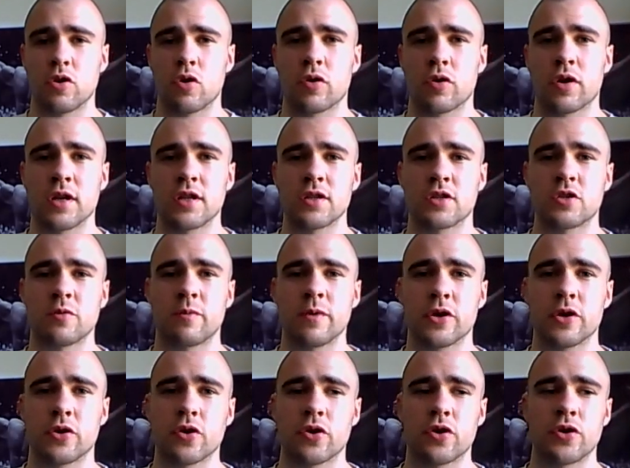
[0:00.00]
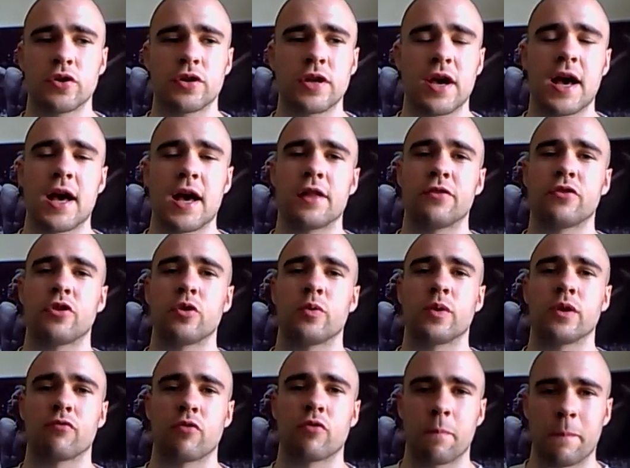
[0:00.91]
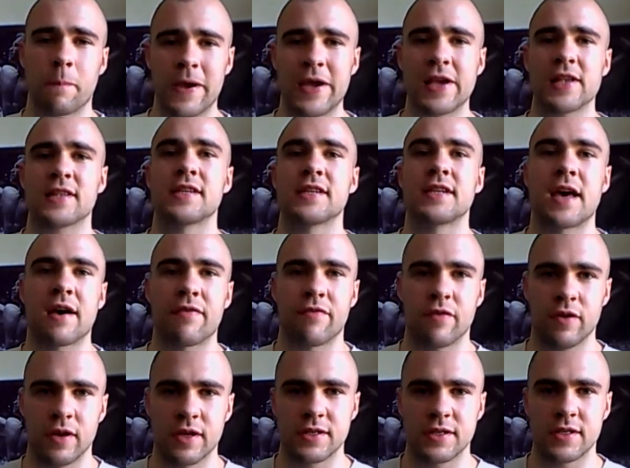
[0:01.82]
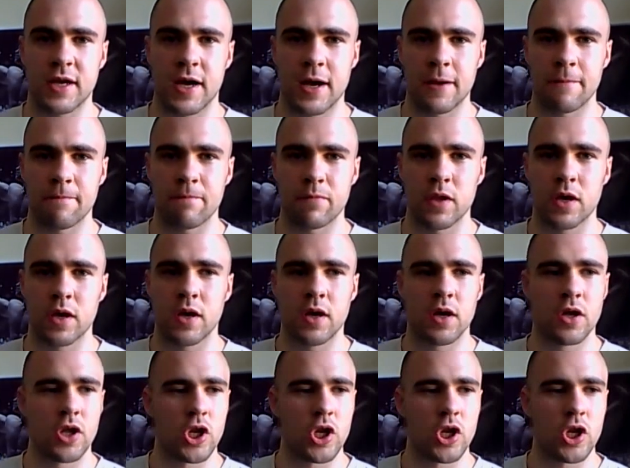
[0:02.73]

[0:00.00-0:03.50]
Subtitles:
You're looking to be good at doing repeated effort this time.